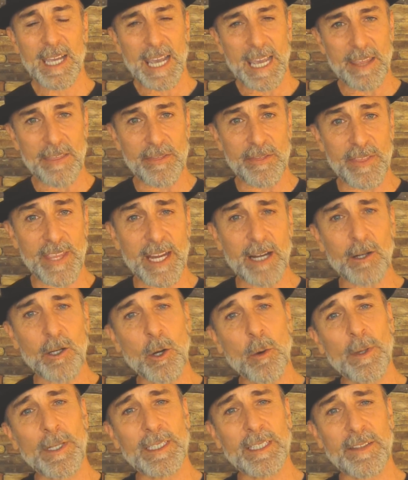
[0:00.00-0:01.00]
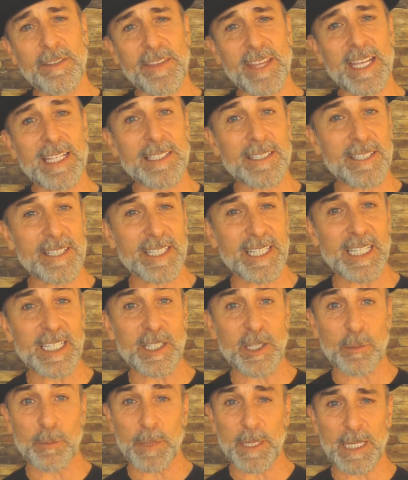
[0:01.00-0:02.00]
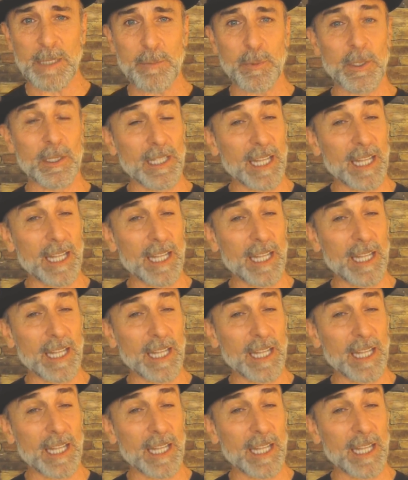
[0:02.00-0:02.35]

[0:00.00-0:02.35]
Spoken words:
And they're going to then see the people